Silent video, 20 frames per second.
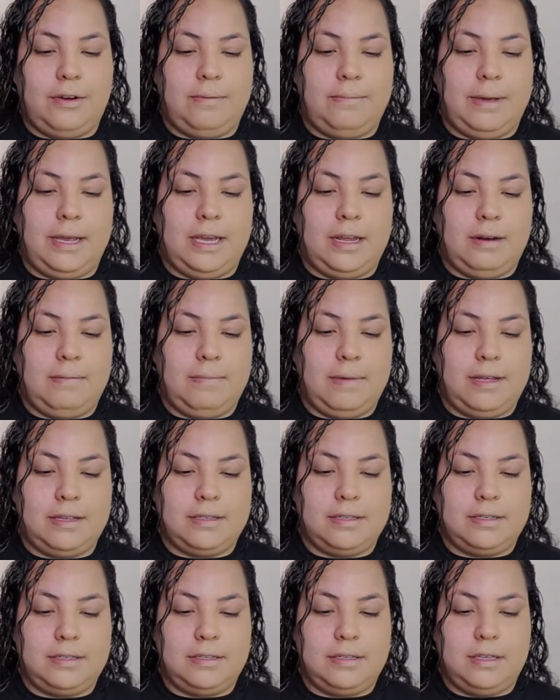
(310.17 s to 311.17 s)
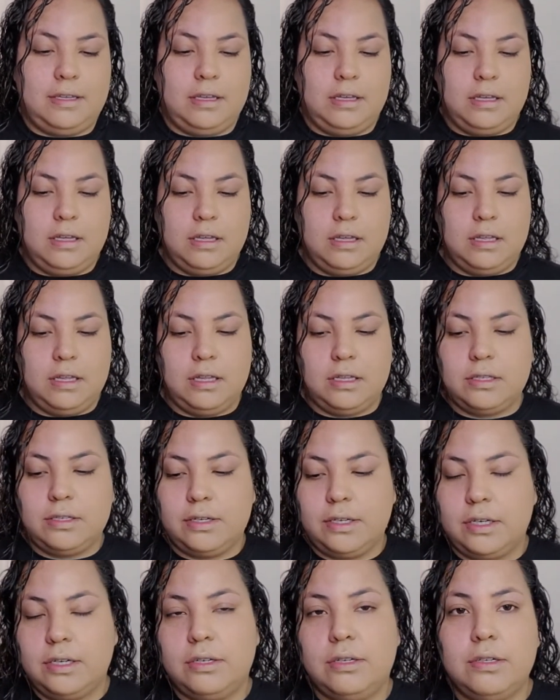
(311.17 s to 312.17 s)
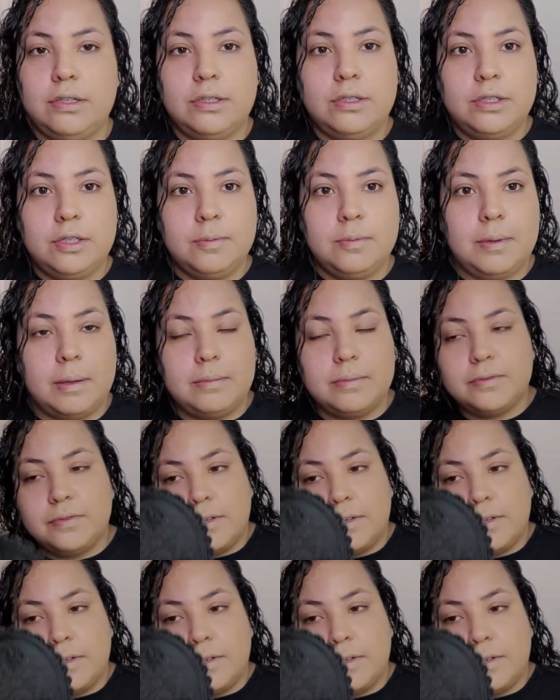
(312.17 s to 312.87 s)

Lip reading: making a mess. I'm gonna do the 2 pumps for